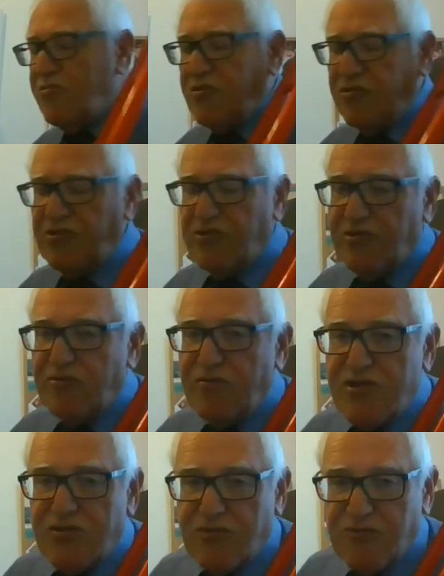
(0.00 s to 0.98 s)
could do
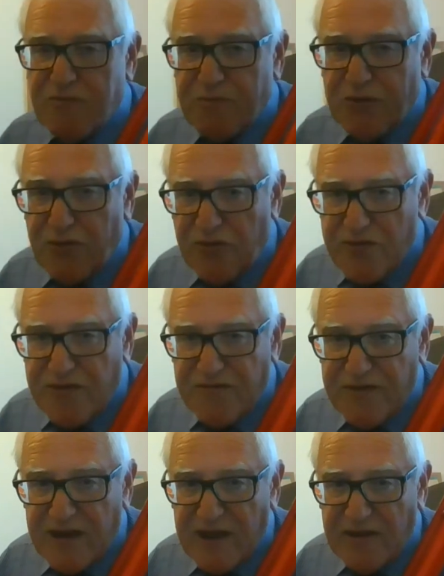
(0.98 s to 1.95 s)
is you could pause
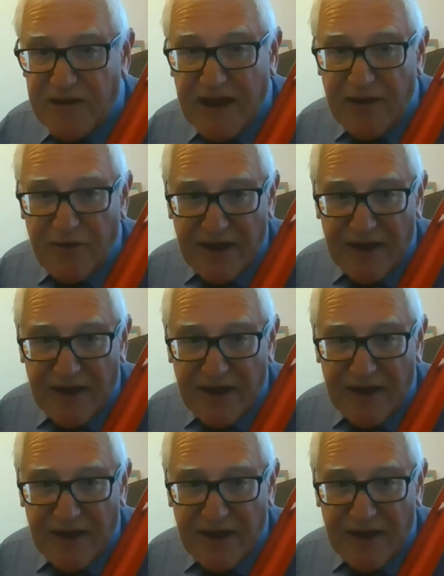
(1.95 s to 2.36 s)
video now